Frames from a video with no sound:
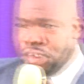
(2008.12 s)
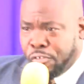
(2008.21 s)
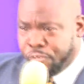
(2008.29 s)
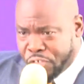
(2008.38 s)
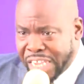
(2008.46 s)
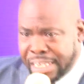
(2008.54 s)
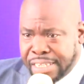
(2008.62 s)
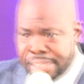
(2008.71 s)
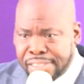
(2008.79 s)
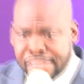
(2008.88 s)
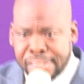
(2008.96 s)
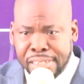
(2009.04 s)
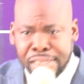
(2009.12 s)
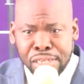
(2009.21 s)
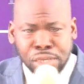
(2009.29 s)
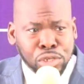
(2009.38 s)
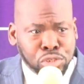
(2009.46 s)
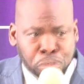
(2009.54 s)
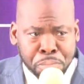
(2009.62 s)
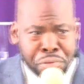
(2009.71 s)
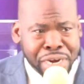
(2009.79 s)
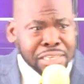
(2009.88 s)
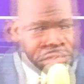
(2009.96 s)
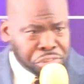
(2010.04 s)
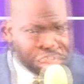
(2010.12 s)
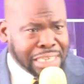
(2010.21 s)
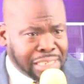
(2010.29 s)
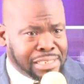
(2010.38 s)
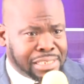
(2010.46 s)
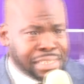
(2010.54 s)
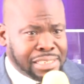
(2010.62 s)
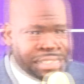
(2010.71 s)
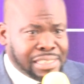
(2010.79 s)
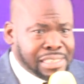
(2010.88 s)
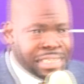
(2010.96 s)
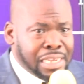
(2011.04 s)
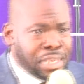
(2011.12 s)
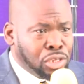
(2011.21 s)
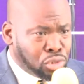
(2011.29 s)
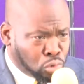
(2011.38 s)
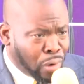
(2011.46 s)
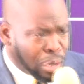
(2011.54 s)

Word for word: faith to bring Jesus to a